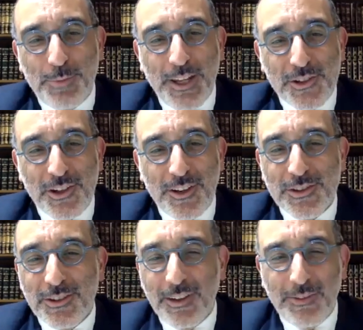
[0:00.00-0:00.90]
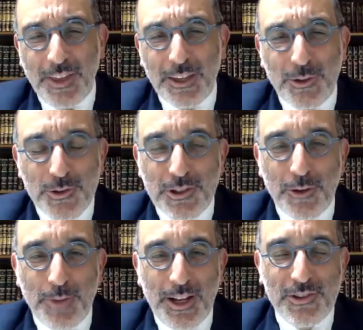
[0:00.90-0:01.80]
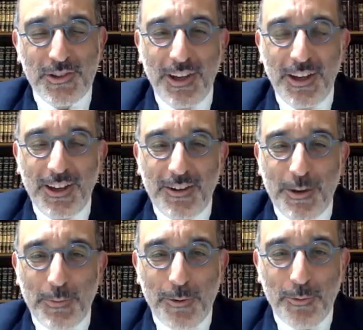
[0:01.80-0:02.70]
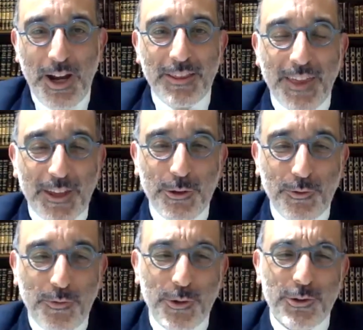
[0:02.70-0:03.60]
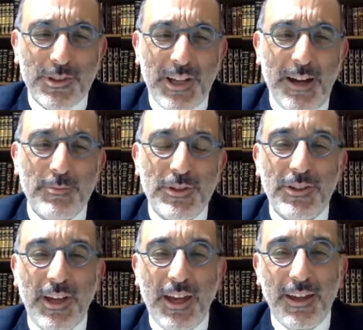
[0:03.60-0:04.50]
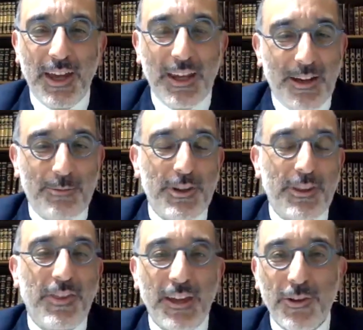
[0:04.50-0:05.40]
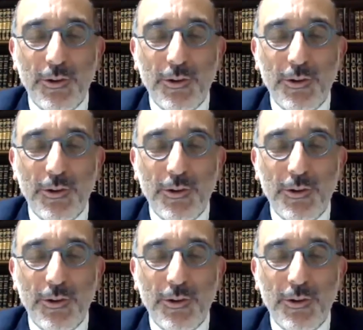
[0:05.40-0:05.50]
pleasure. Thank you so much. Rabbi Wein, thank you for your time today. And I want to thank you